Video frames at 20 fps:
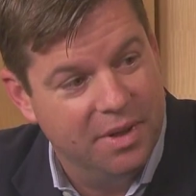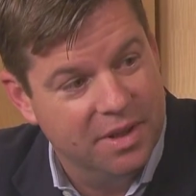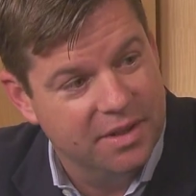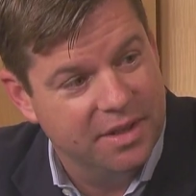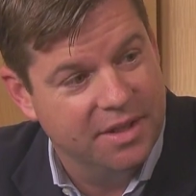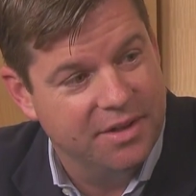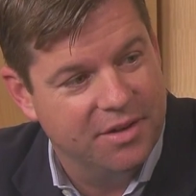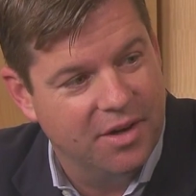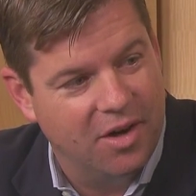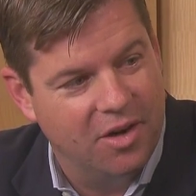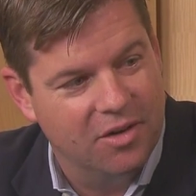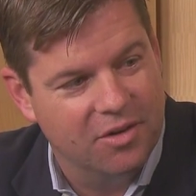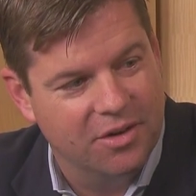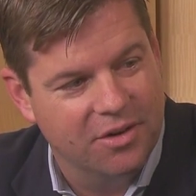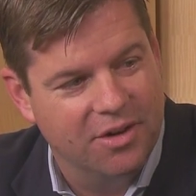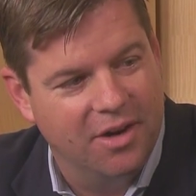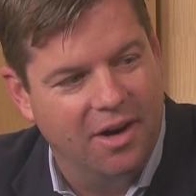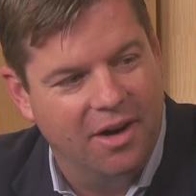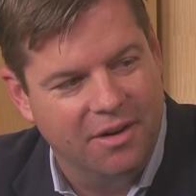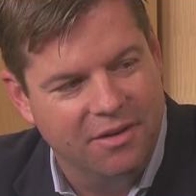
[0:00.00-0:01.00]
billion
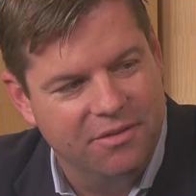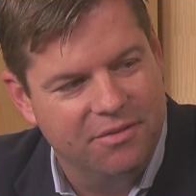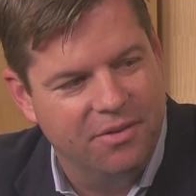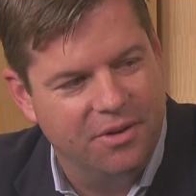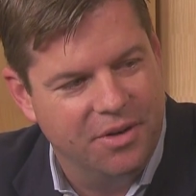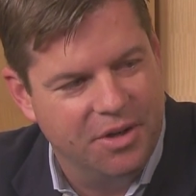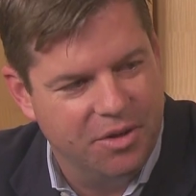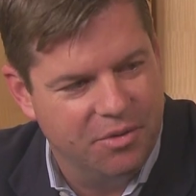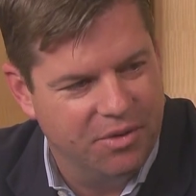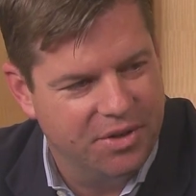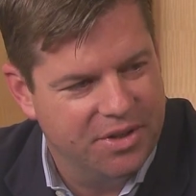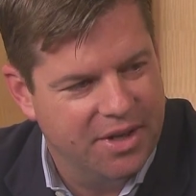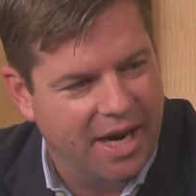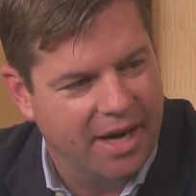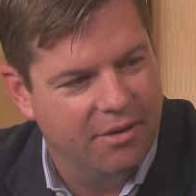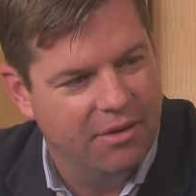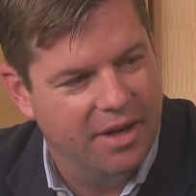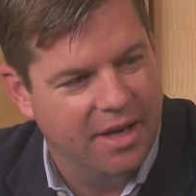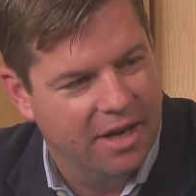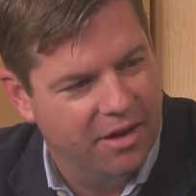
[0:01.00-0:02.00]
unfunded
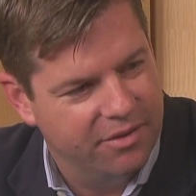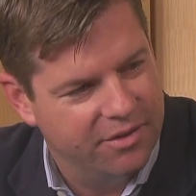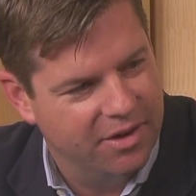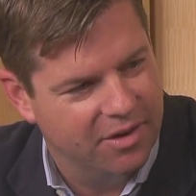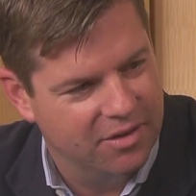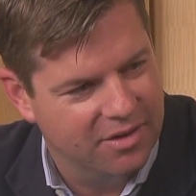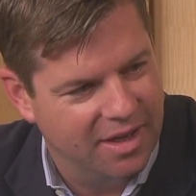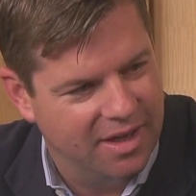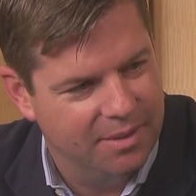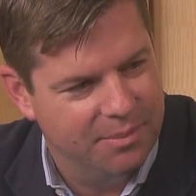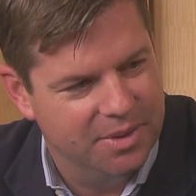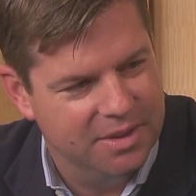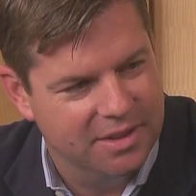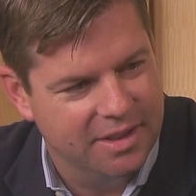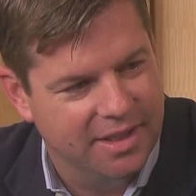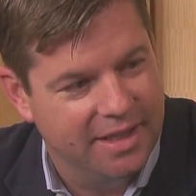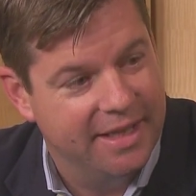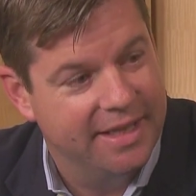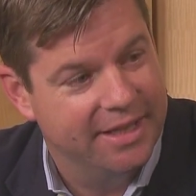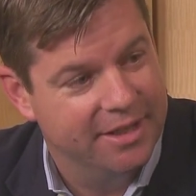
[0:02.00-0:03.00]
retiree healthcare
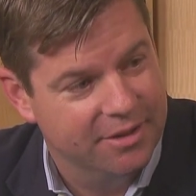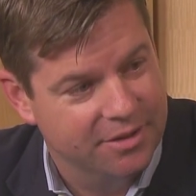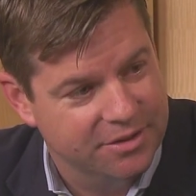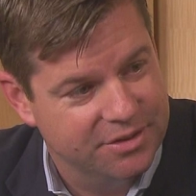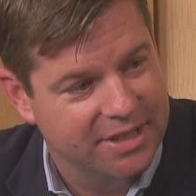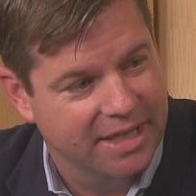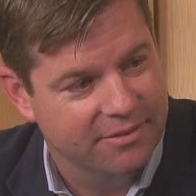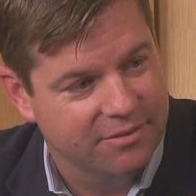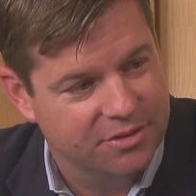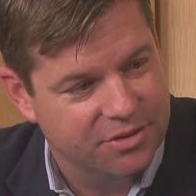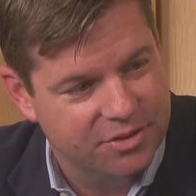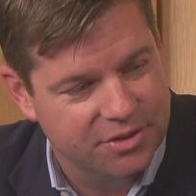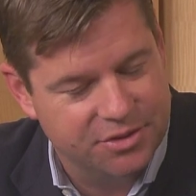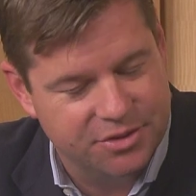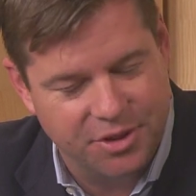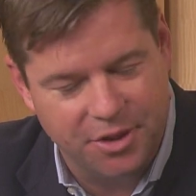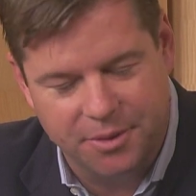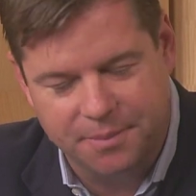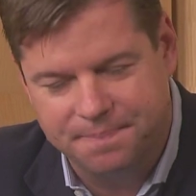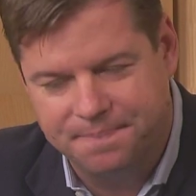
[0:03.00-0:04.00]
liability here in San
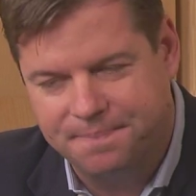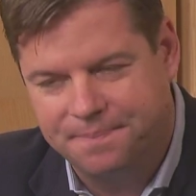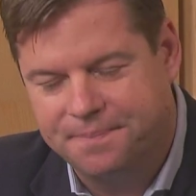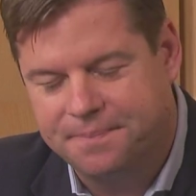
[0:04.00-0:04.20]
Francisco.